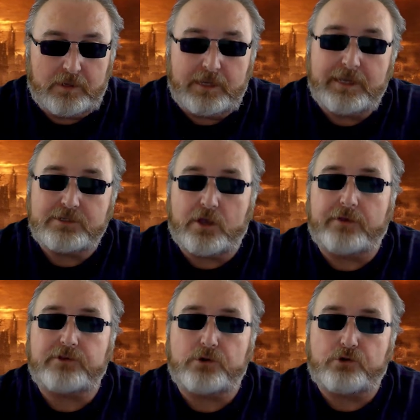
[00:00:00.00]
He is
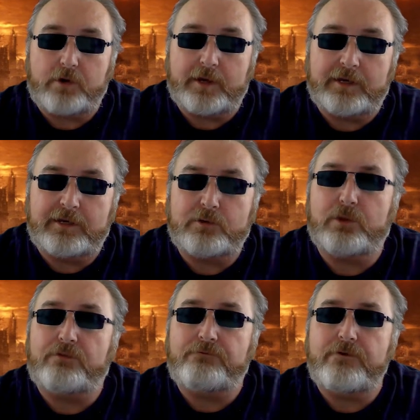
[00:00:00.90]
also credited
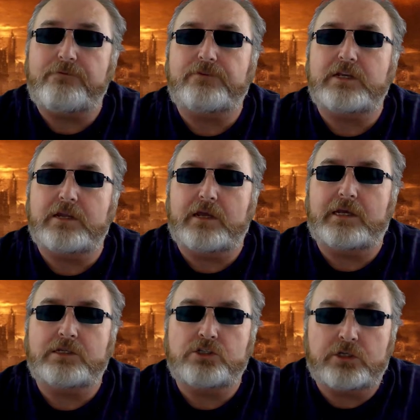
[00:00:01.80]
with
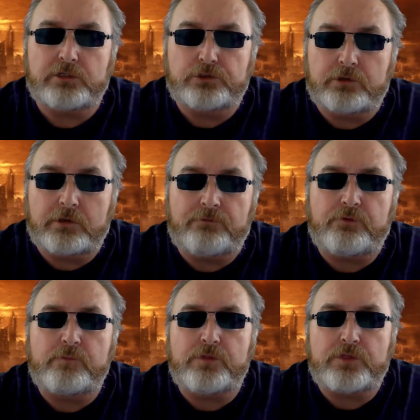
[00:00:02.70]
59 children
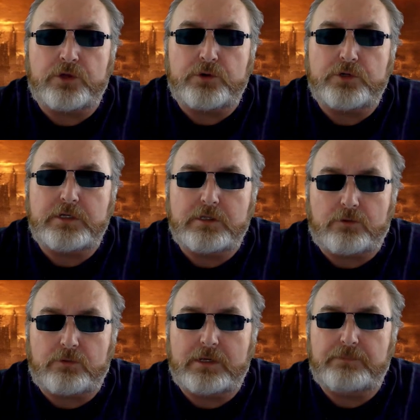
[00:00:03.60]
from
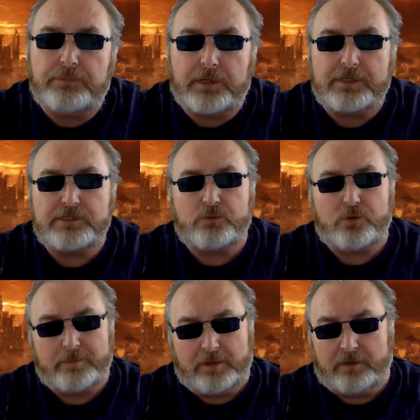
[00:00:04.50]
33 plus
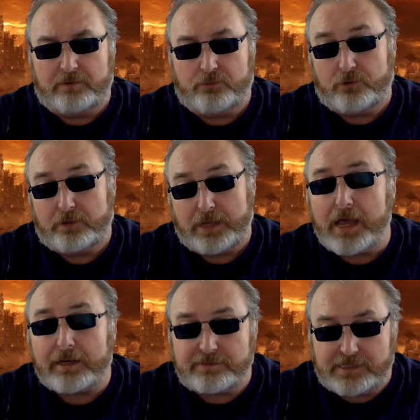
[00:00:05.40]
women, or
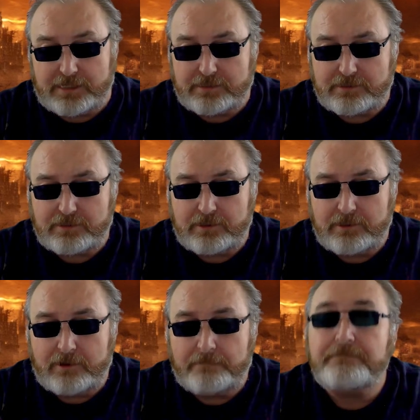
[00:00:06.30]
goddesses.
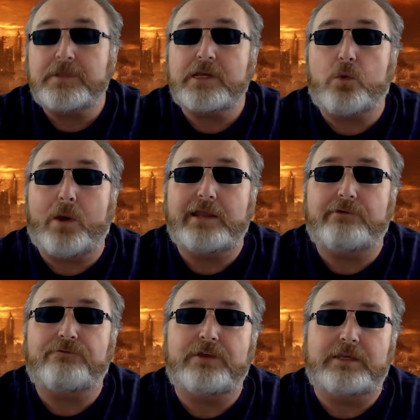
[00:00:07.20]
Quite
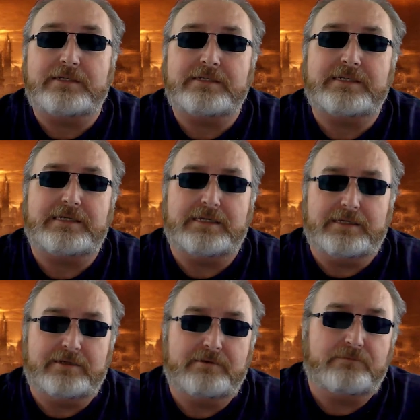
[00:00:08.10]
a feat
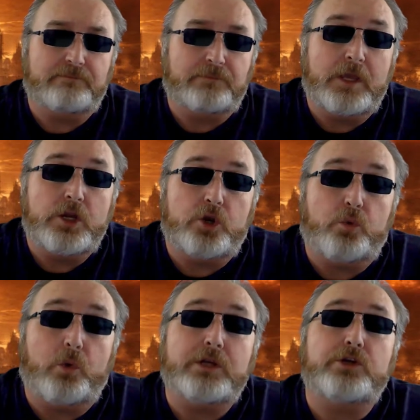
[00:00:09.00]
indeed. No
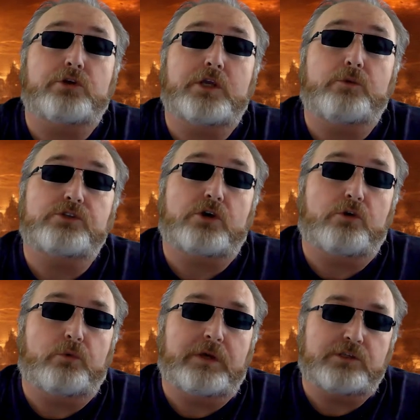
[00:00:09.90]
wonder he was
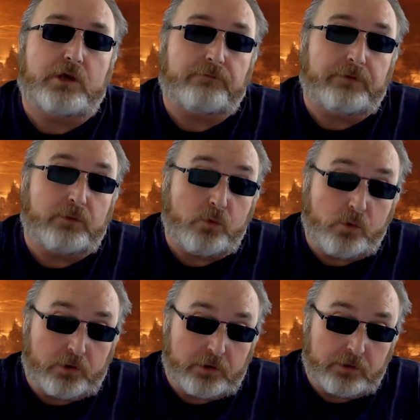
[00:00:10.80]
always off at
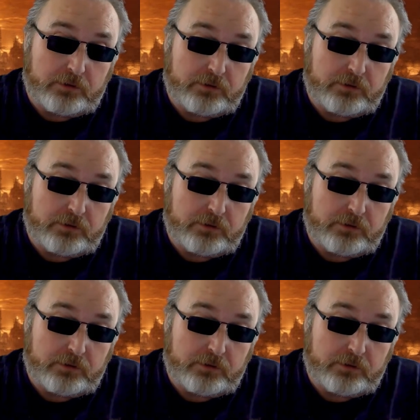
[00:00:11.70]
war.